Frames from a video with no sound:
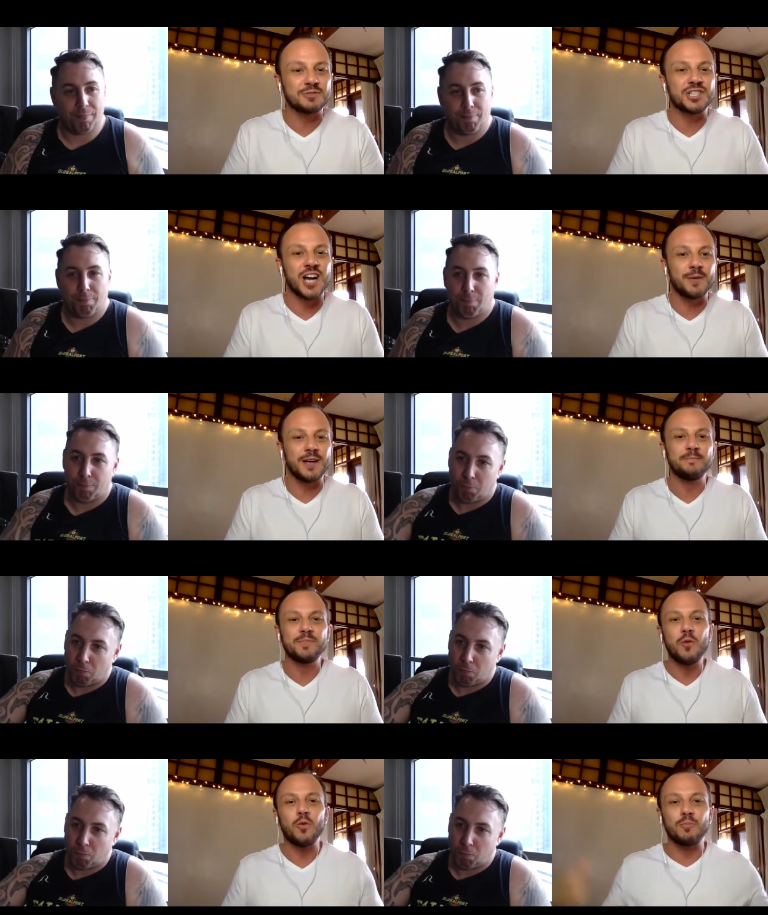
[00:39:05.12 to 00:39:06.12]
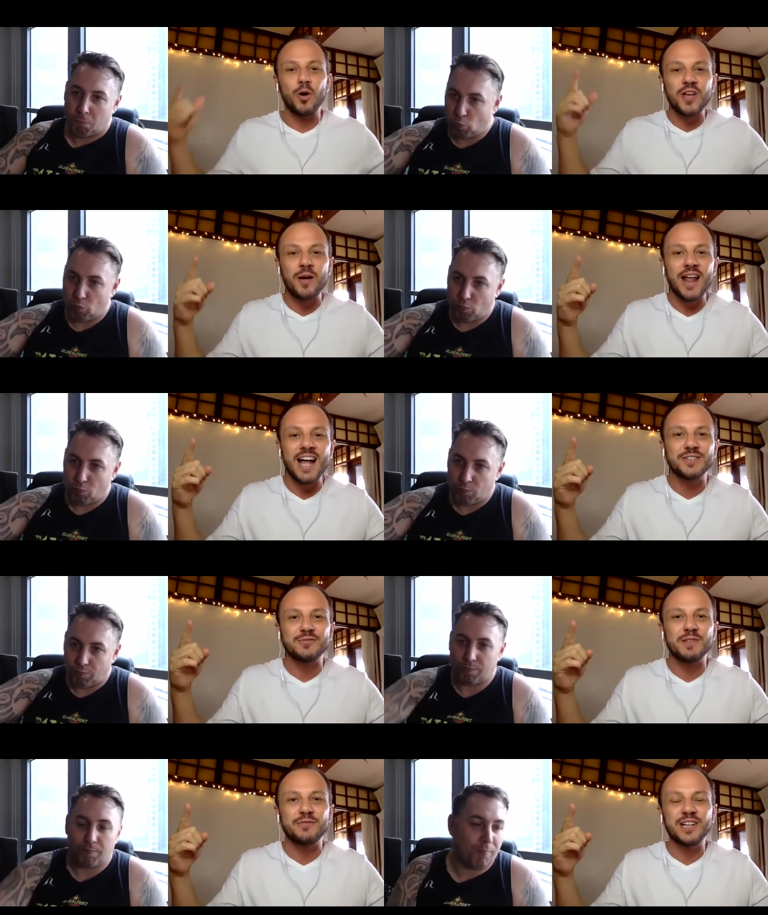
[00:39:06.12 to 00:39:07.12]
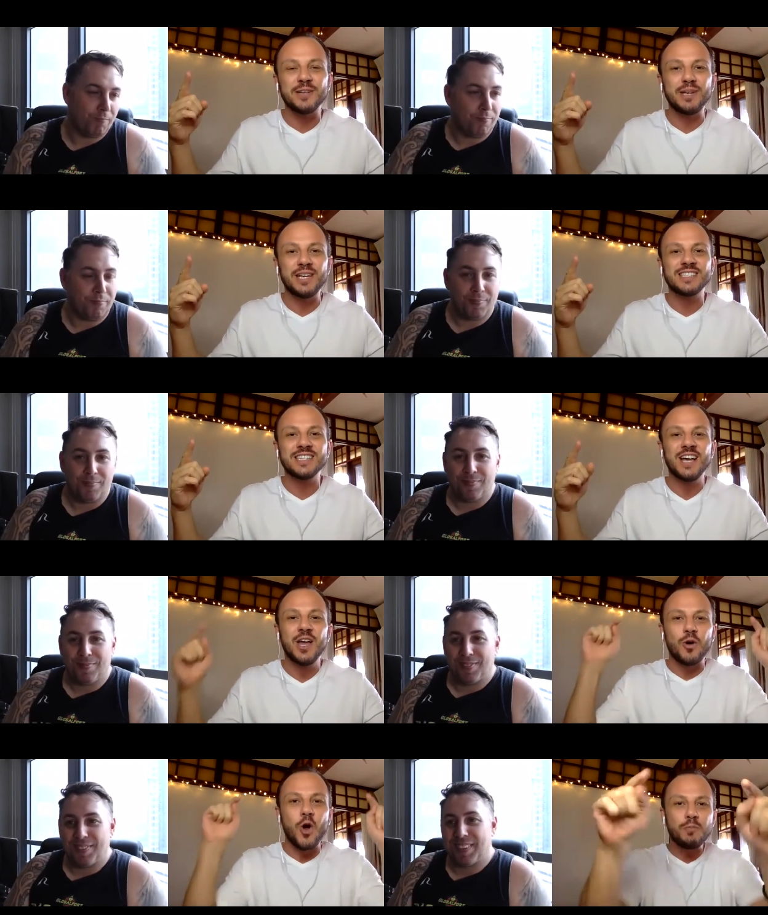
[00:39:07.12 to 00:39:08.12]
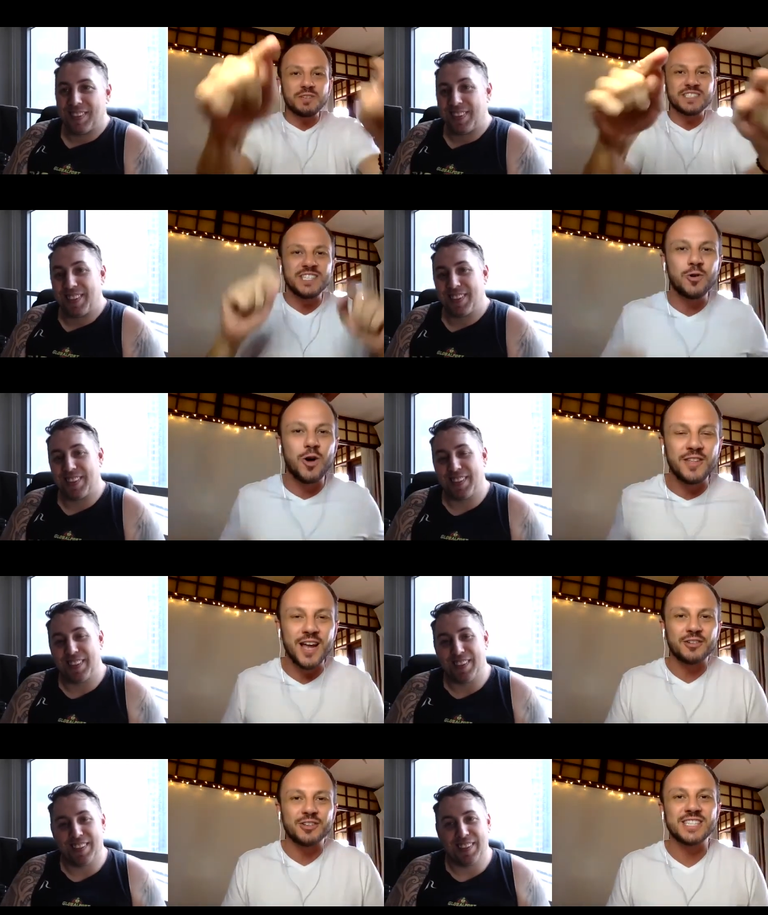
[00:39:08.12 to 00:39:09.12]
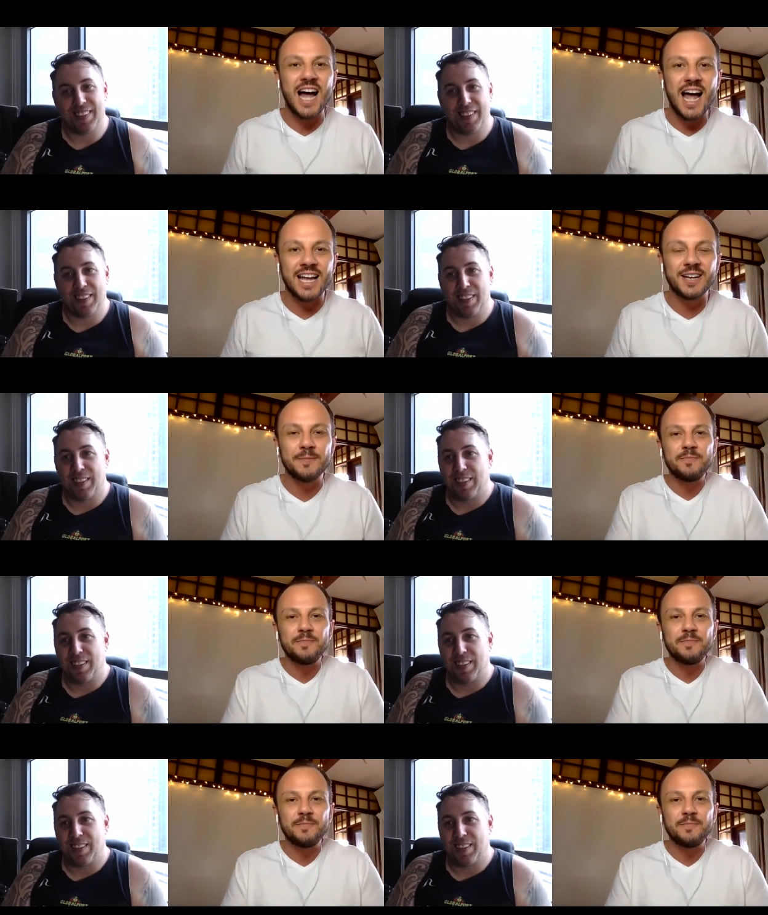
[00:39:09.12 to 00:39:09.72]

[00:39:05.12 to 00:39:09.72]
Speaker 1: with Jeremy. We're both coming at you from the Philippines. We hope to see you on the other side.